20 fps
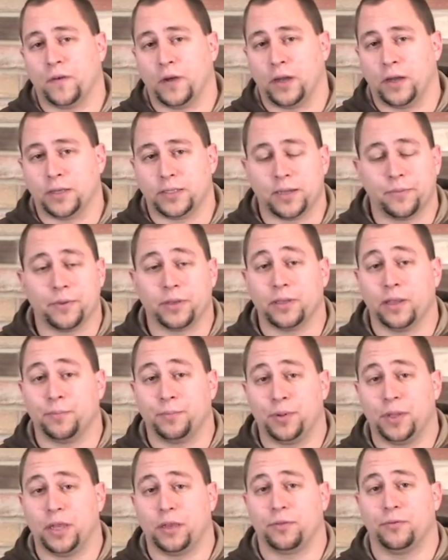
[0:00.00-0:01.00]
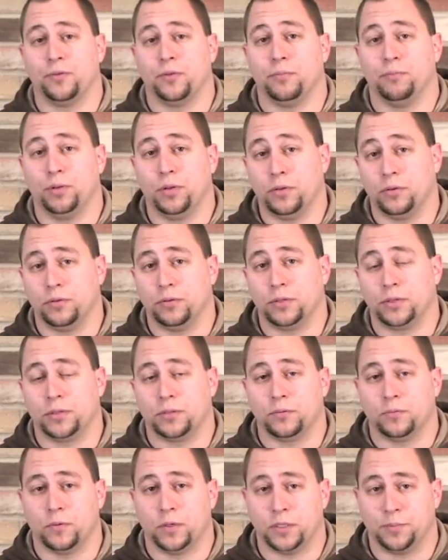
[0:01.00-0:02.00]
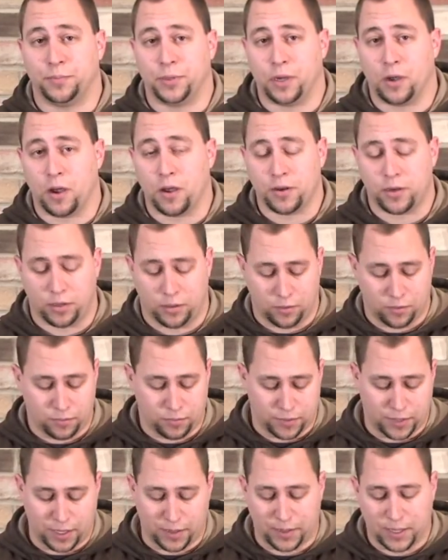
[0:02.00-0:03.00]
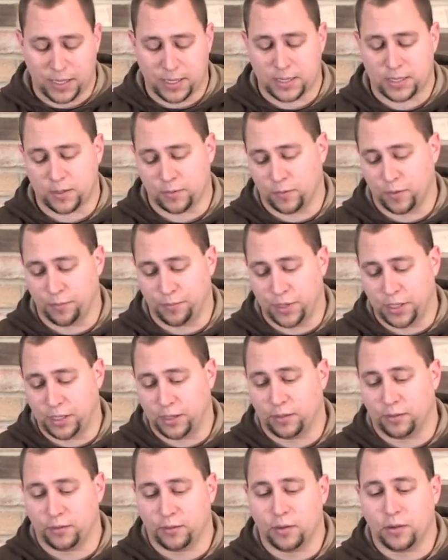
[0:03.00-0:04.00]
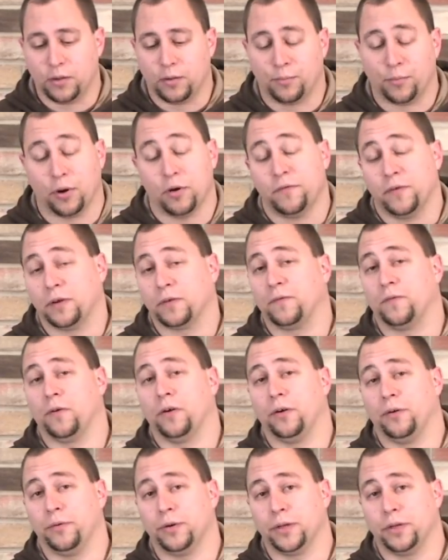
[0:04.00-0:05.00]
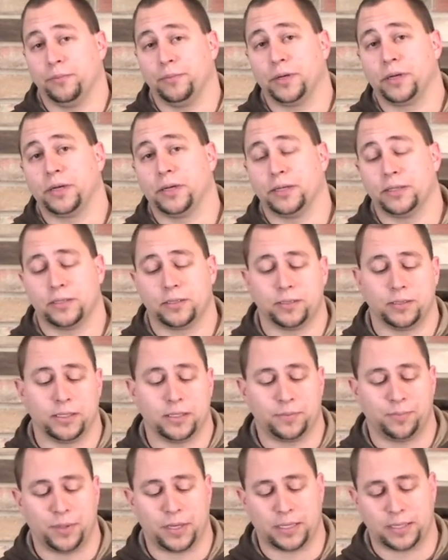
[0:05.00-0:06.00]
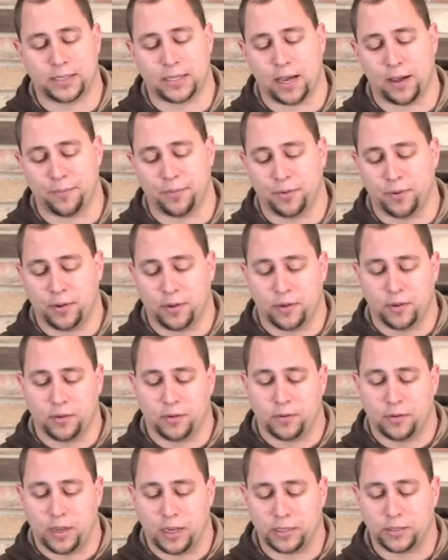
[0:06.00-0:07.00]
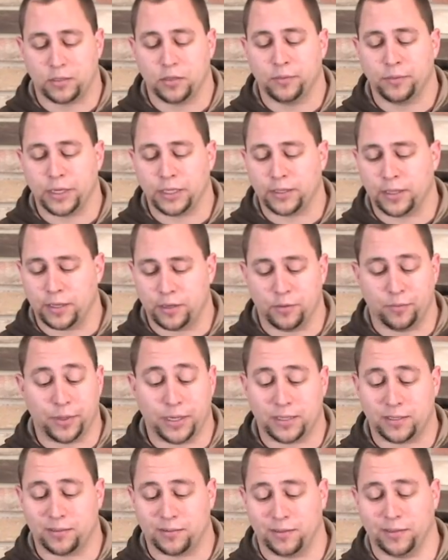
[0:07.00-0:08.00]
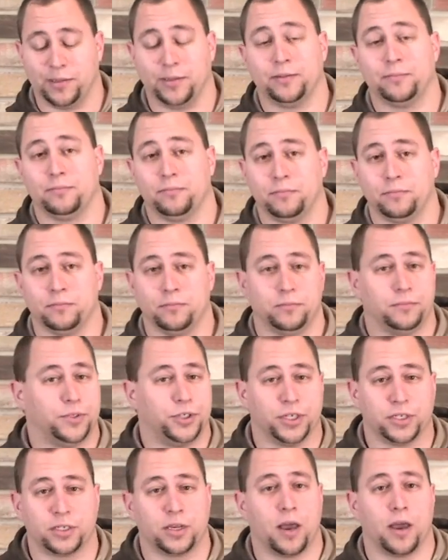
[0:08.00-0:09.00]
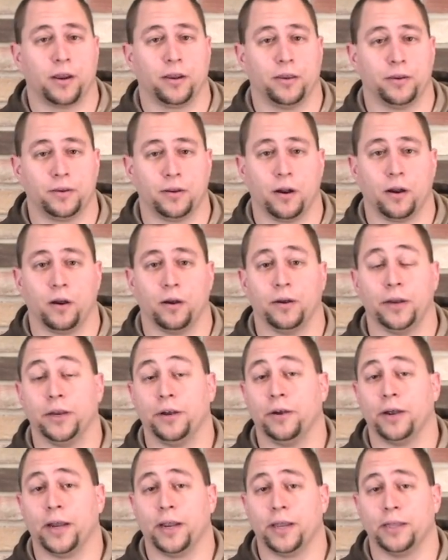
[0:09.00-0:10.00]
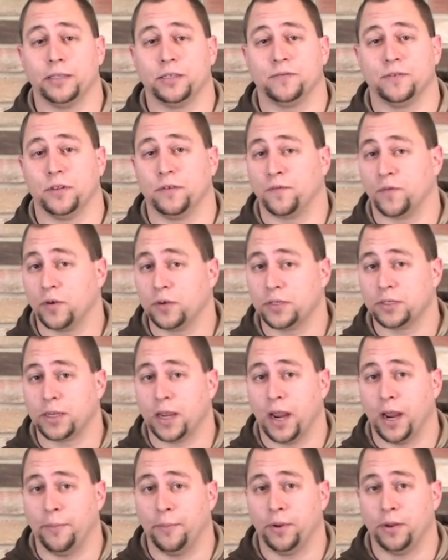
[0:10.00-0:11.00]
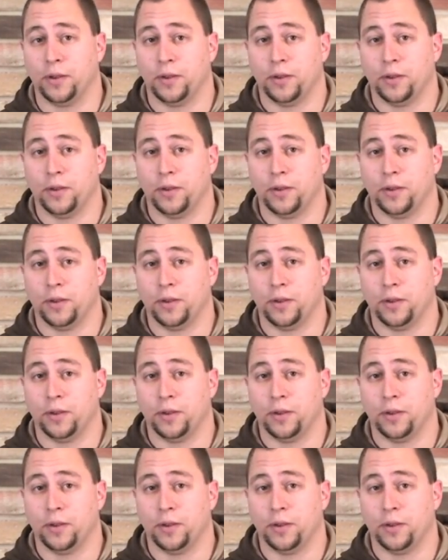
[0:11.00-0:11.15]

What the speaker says: something like Playing Through the Blues was beyond you, then this would be perfect for you, really, because this picks up, assuming that you basically just got a guitar in your hands for the first time